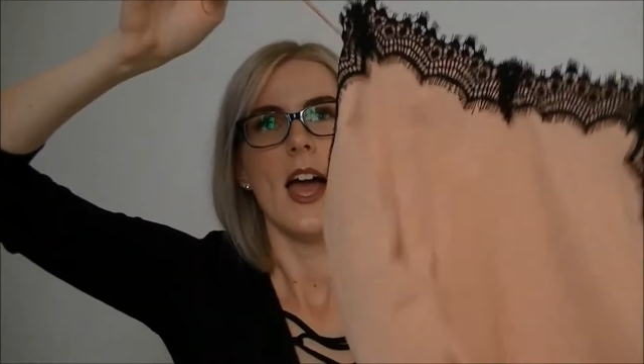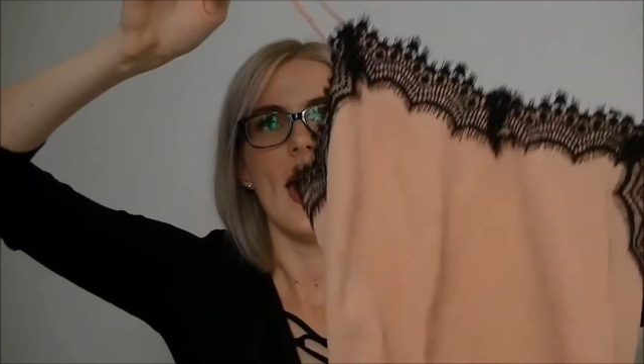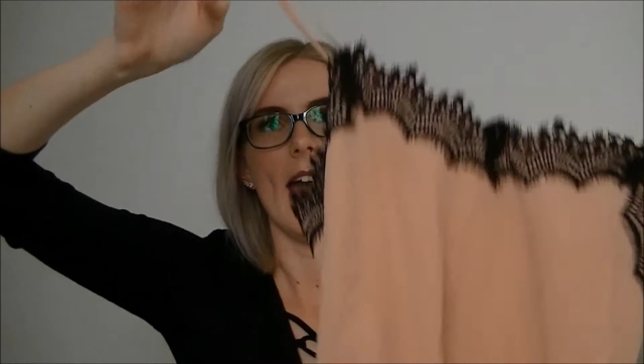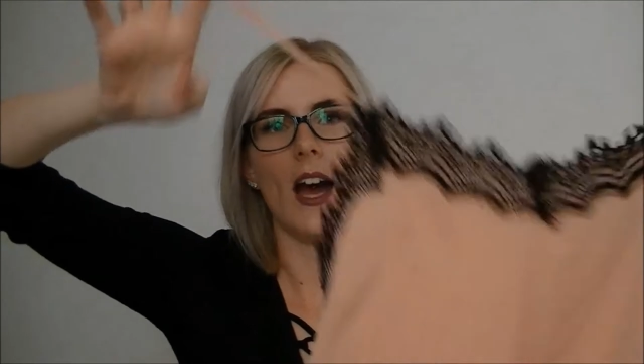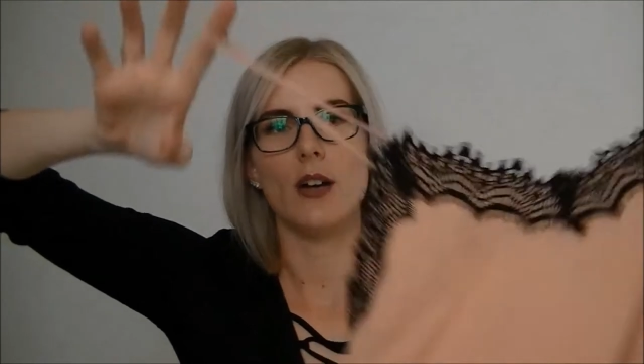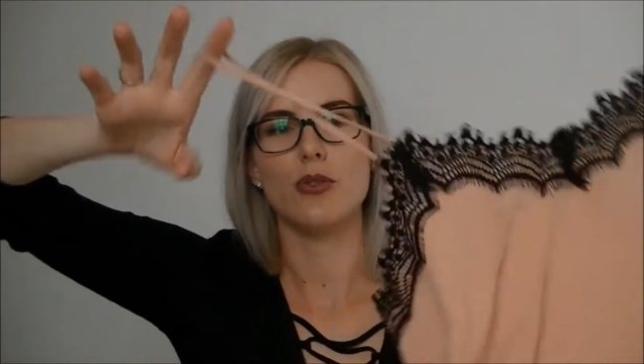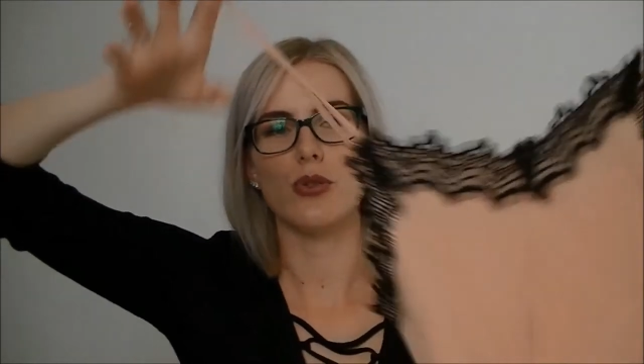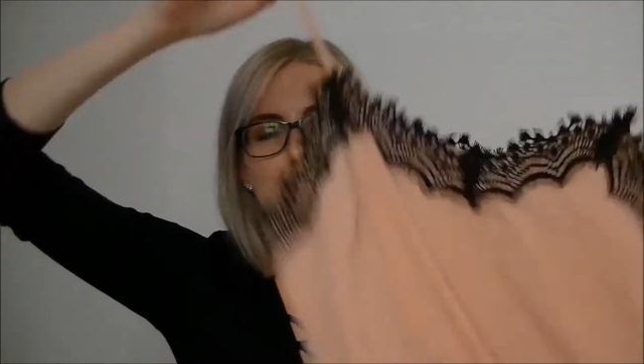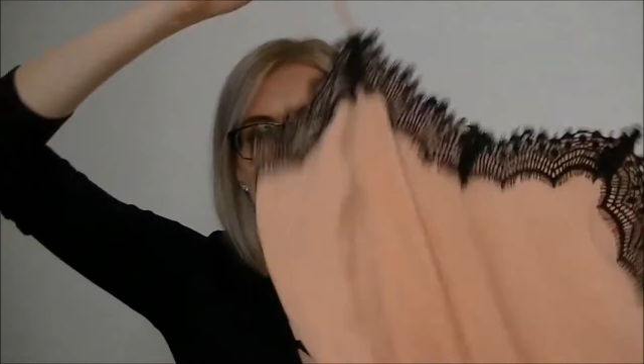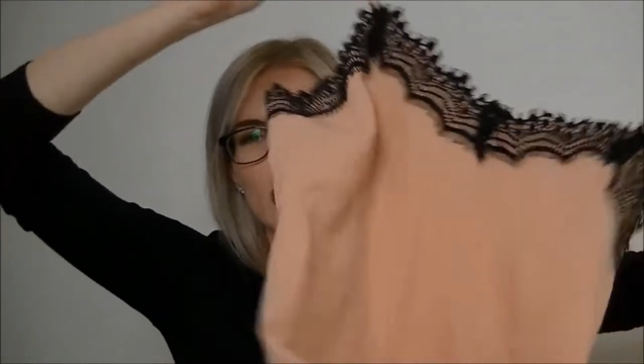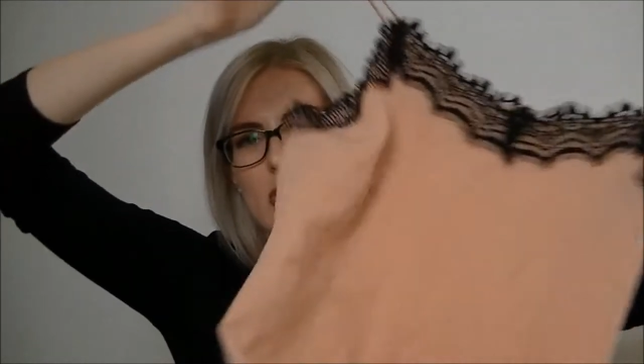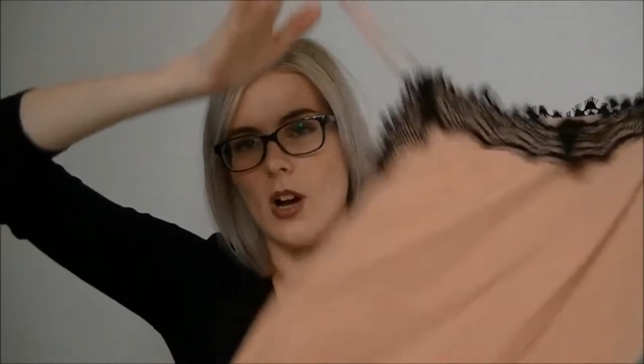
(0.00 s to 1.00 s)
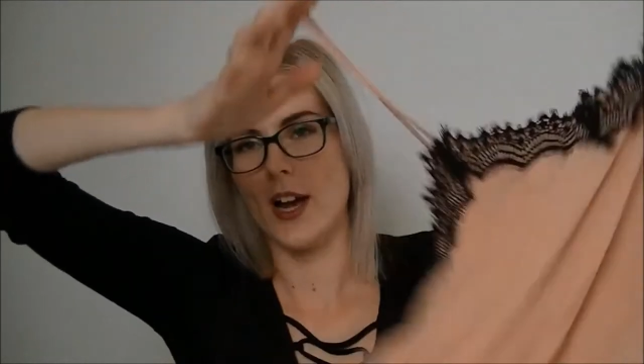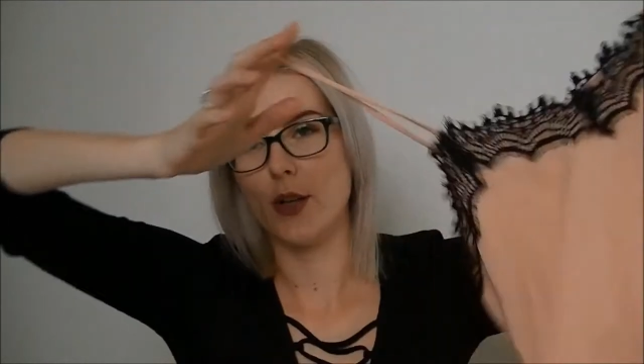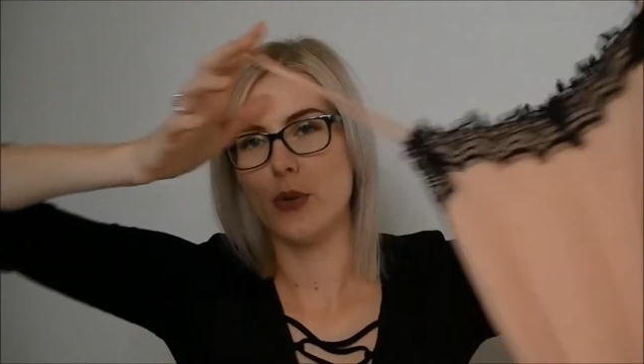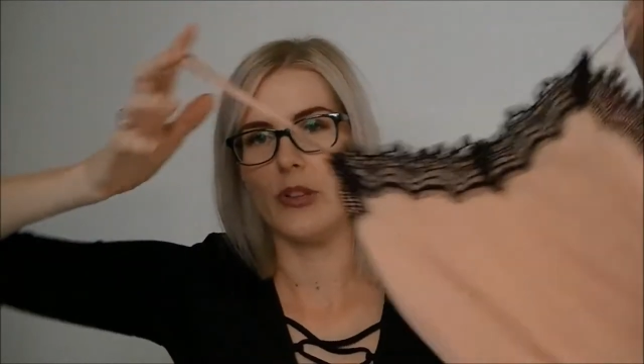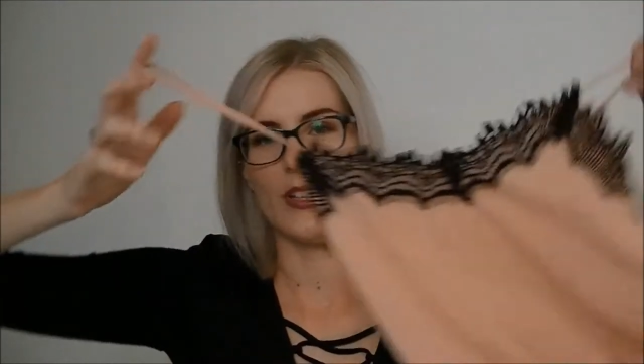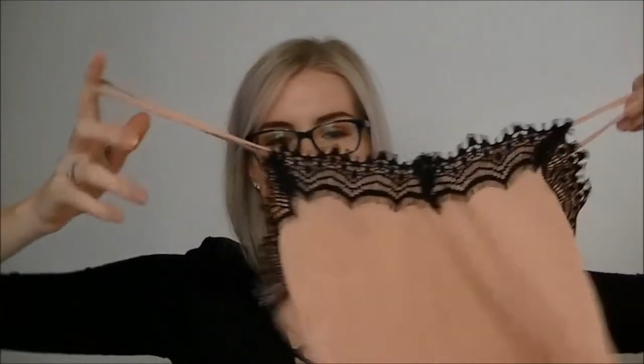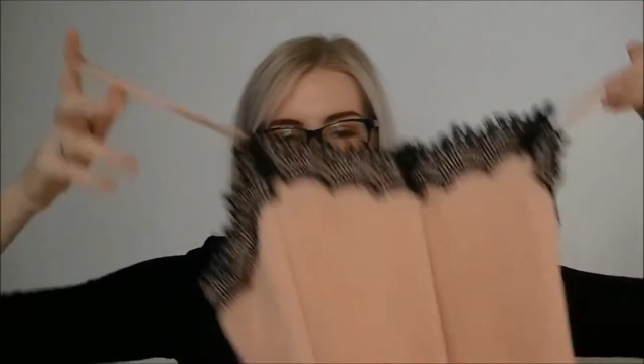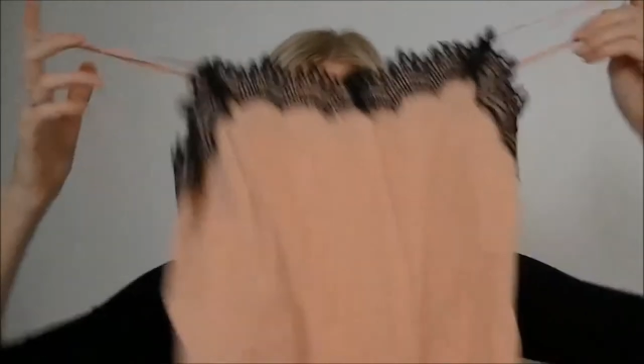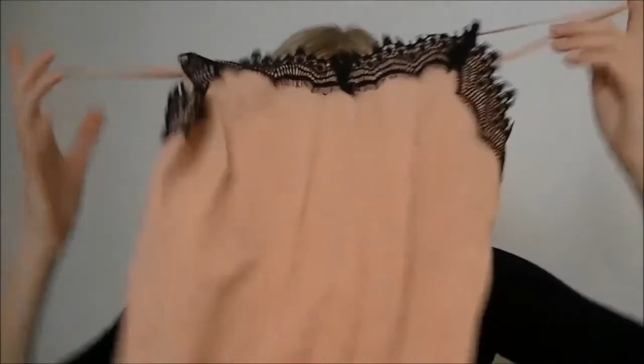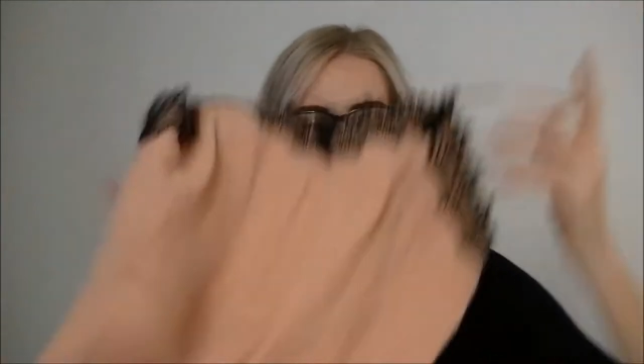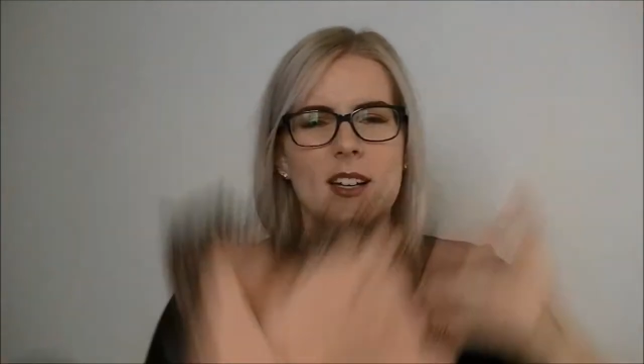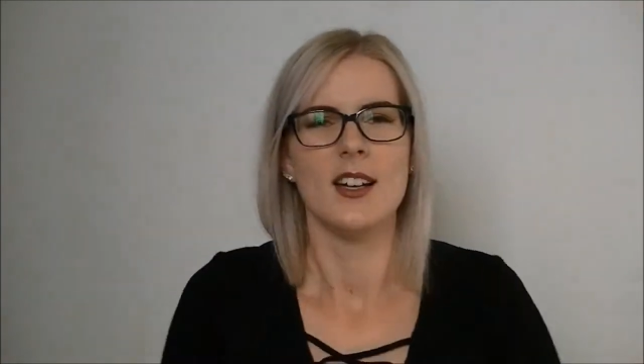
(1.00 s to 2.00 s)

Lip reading: how to style this, like